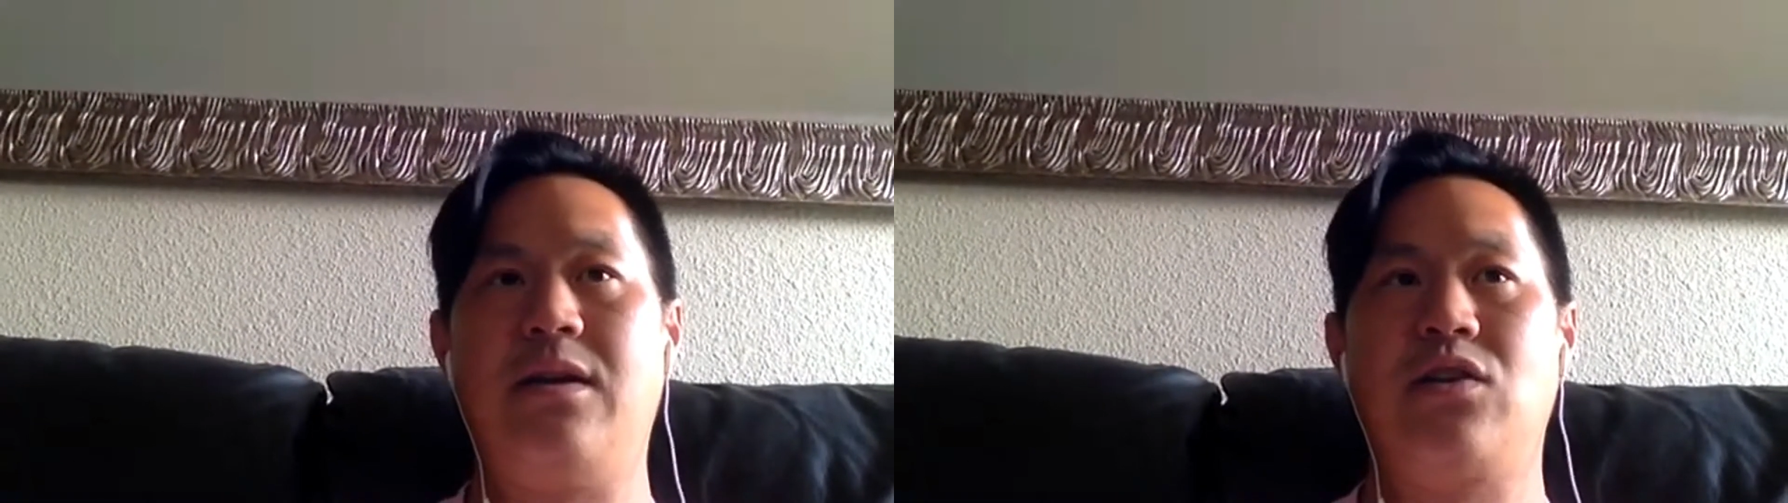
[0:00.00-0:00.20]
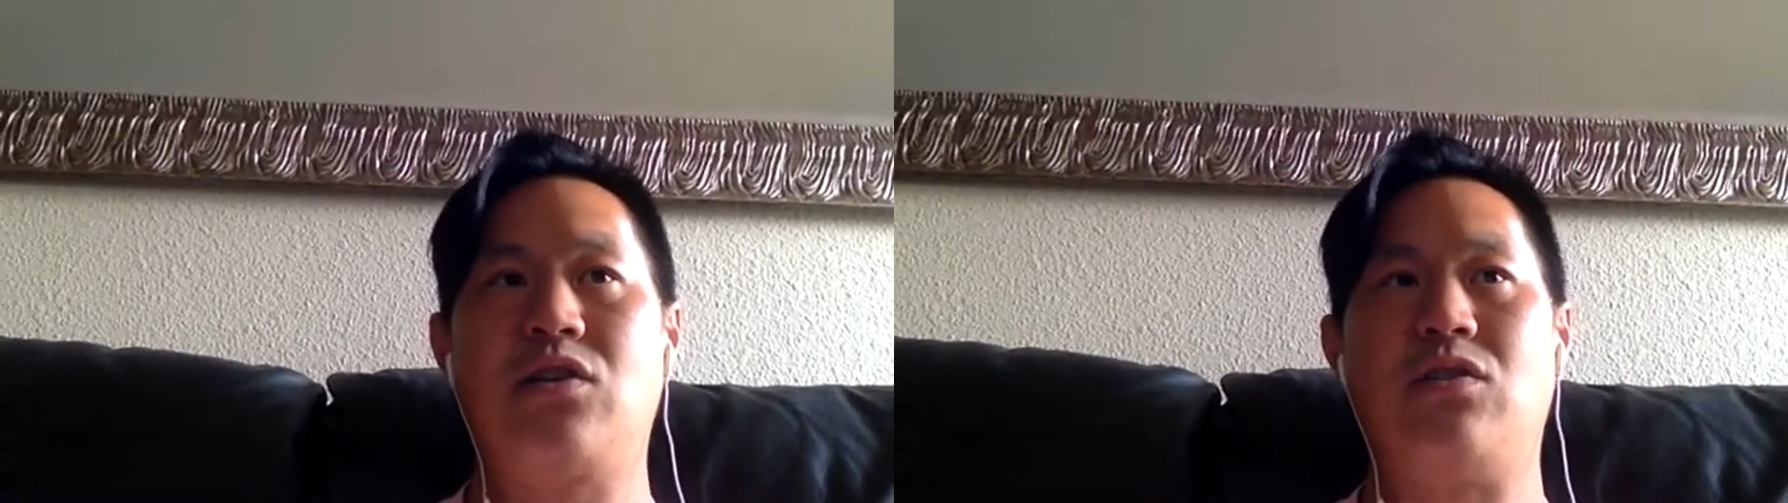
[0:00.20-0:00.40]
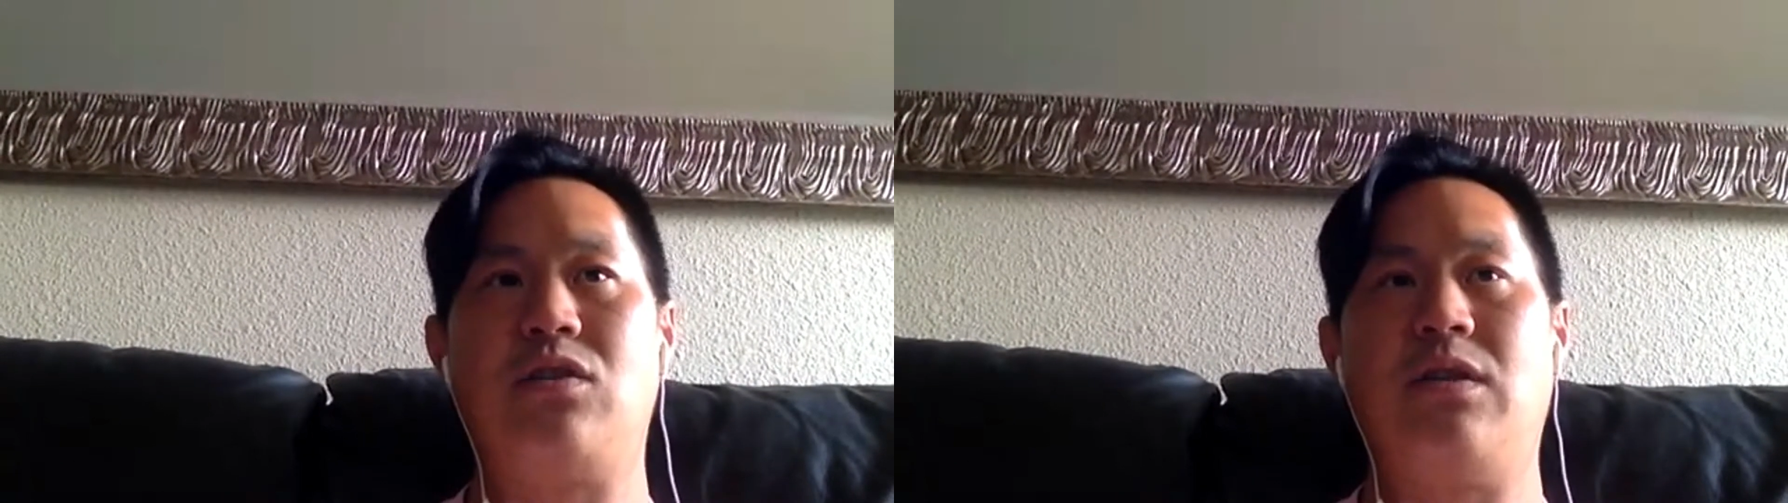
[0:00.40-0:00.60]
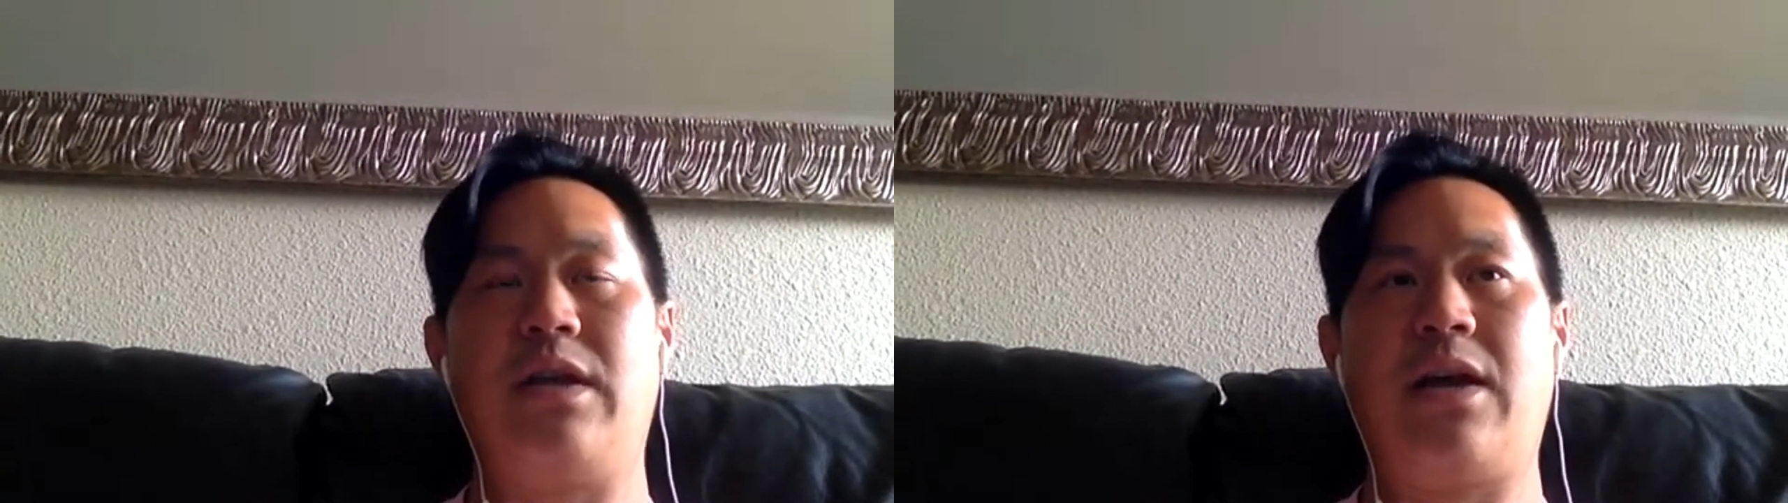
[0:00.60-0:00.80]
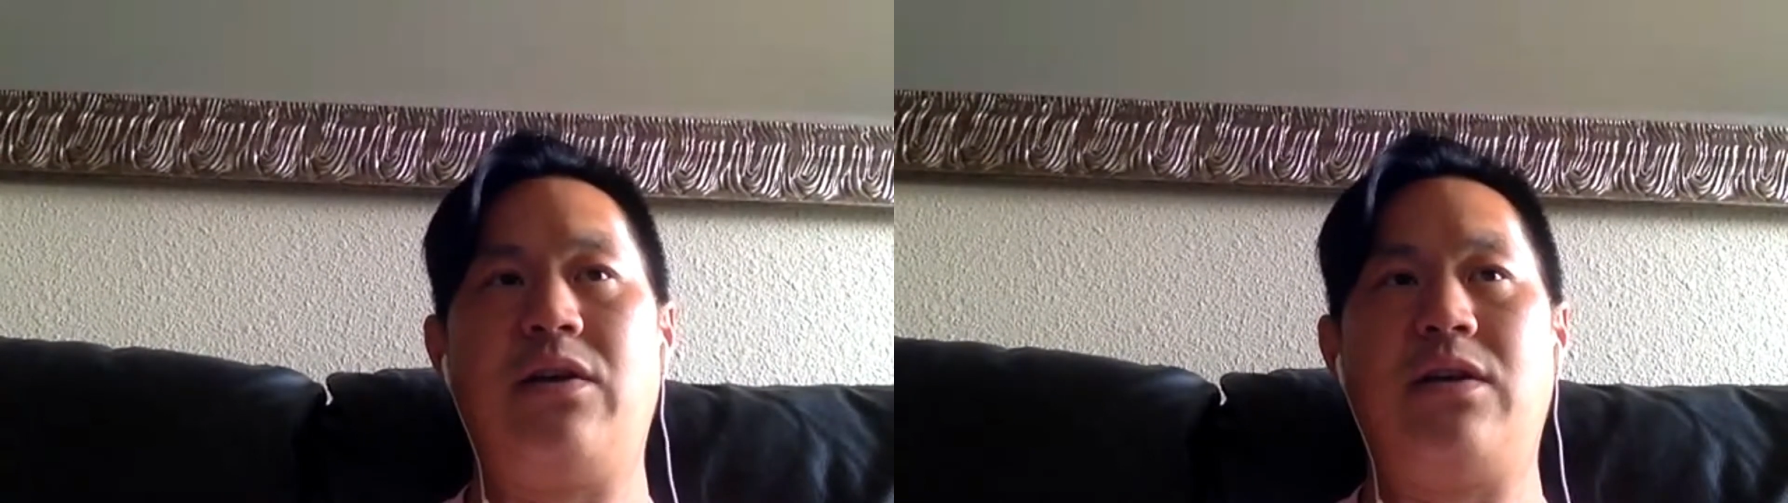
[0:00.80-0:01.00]
shows you
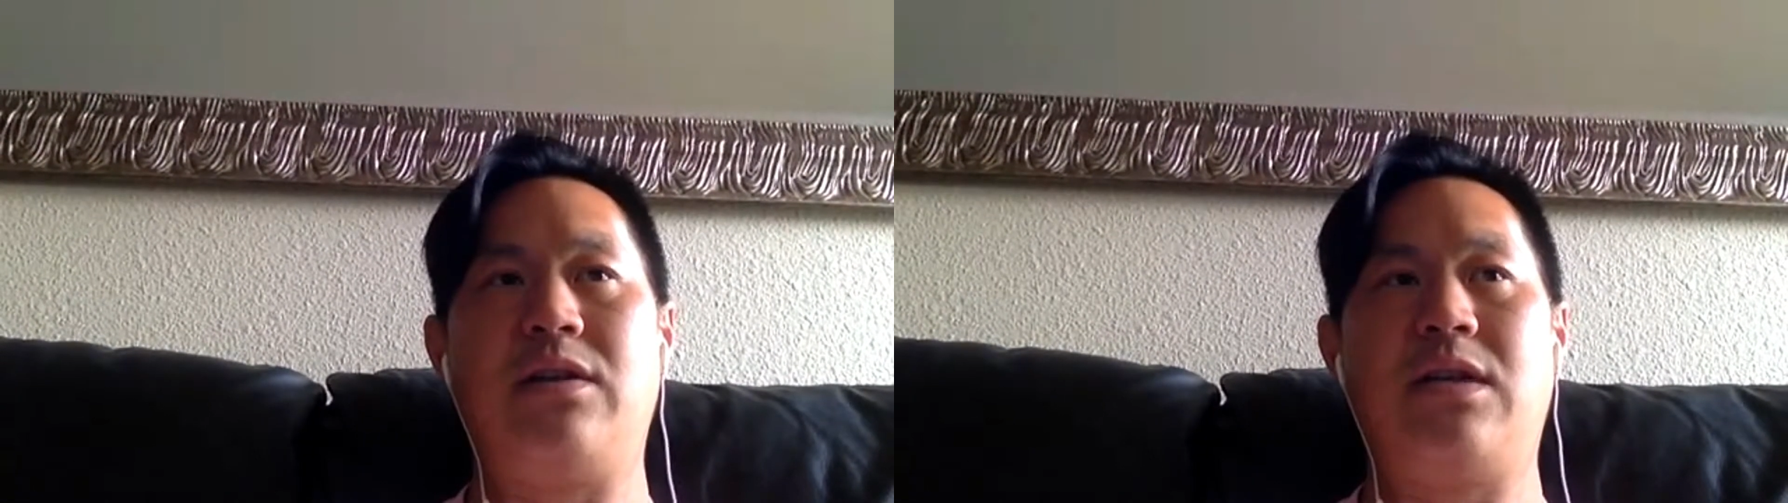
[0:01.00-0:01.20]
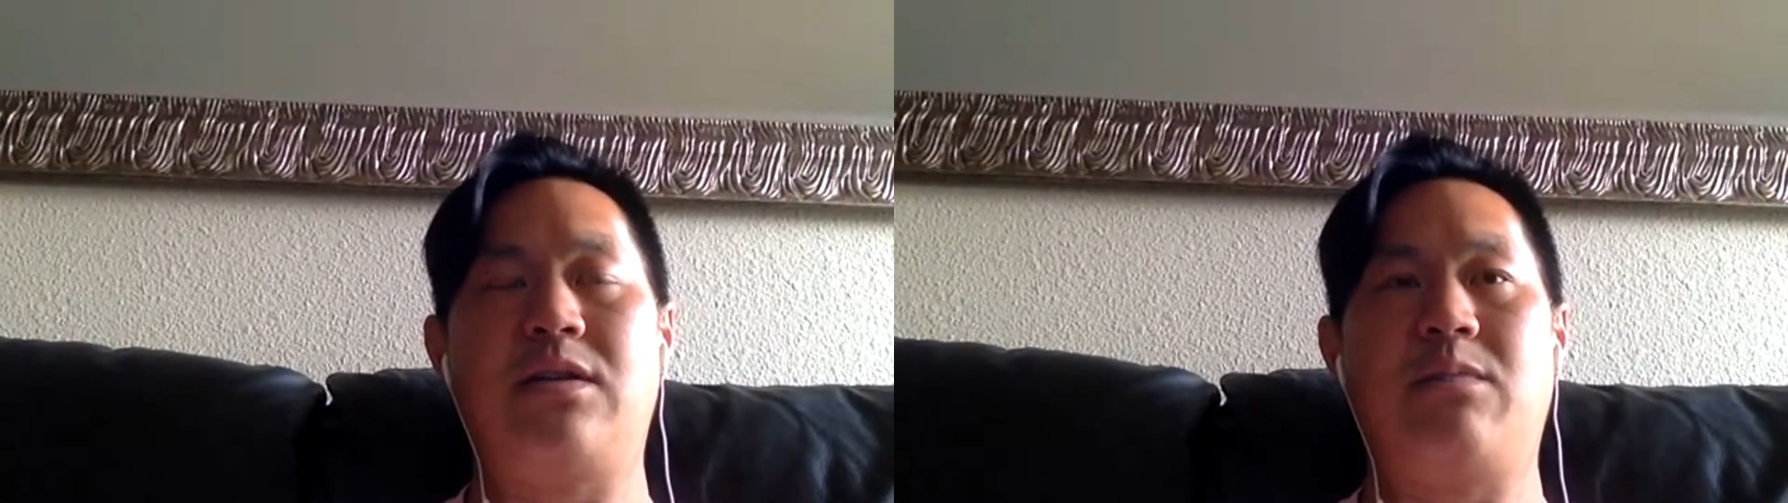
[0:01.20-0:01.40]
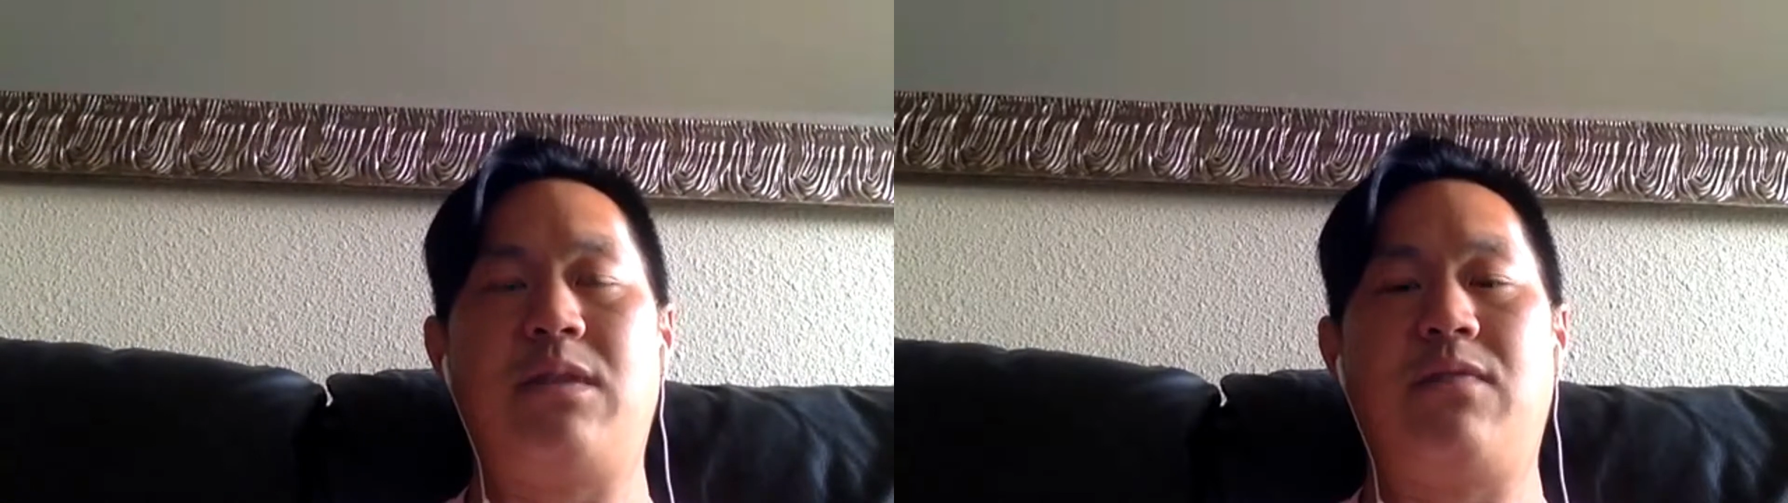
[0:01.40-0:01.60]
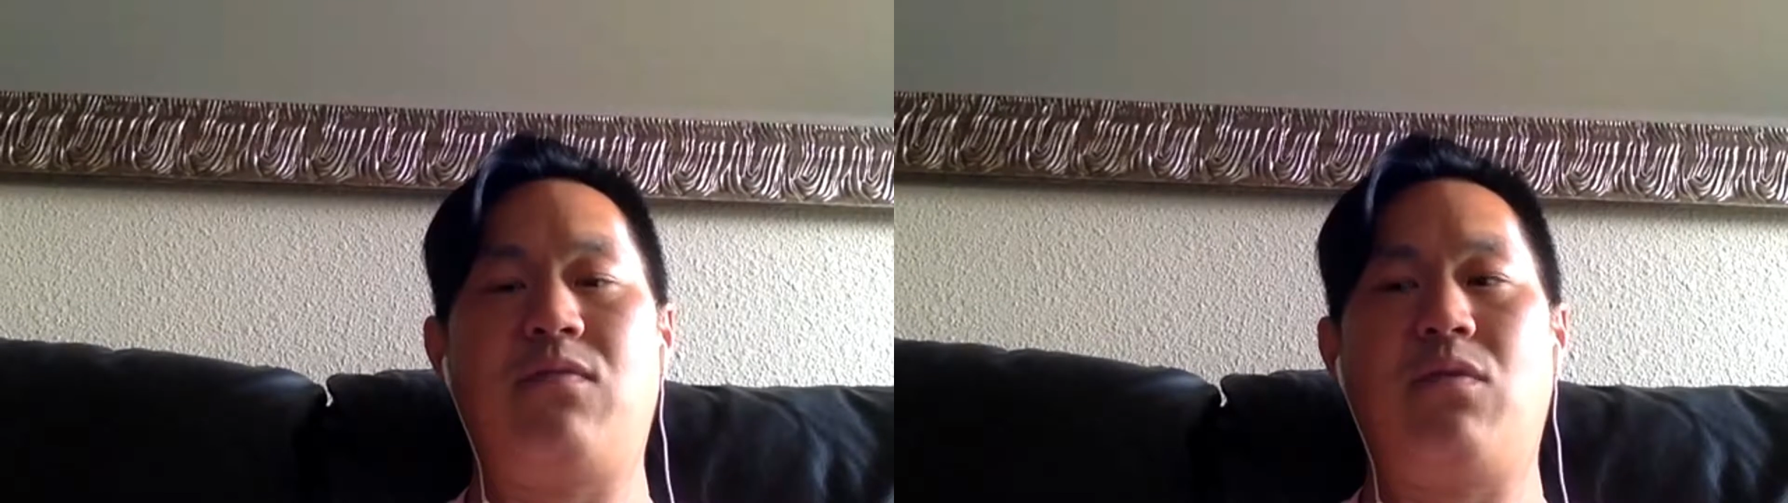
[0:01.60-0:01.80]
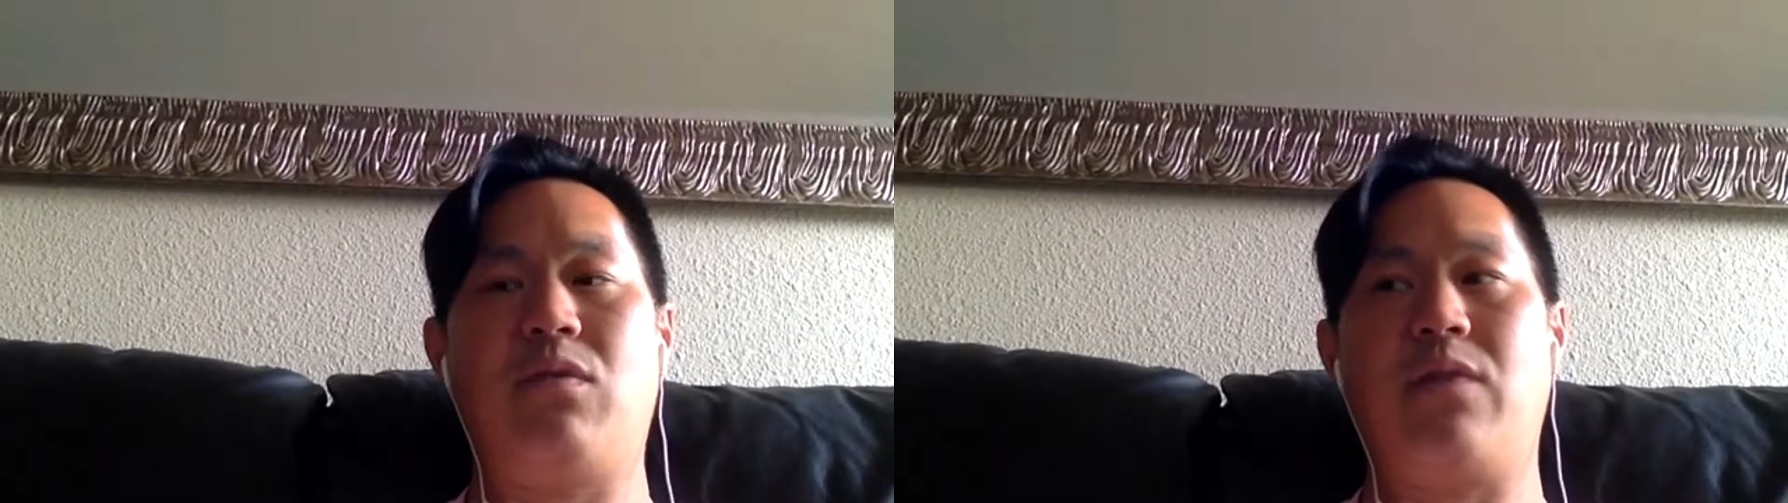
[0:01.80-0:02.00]
like how you can take something for